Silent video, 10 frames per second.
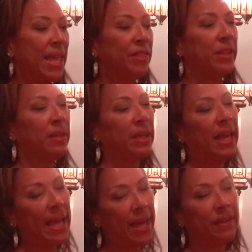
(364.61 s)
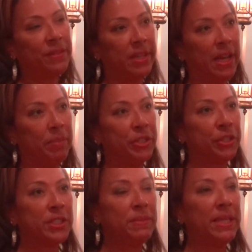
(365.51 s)
And ahead of time, it
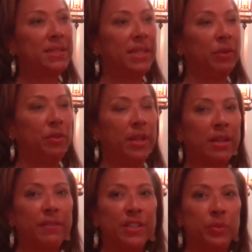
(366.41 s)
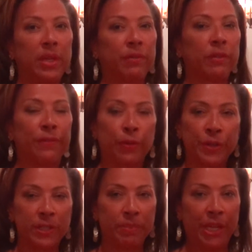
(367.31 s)
just means that none of us would ever
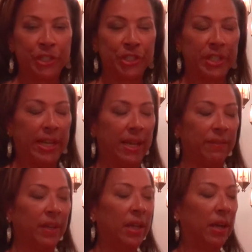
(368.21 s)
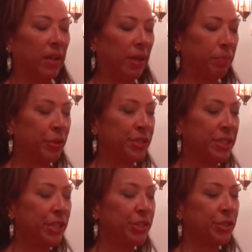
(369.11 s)
force a patient to have a
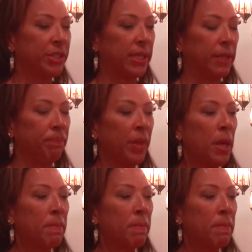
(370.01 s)
procedure done.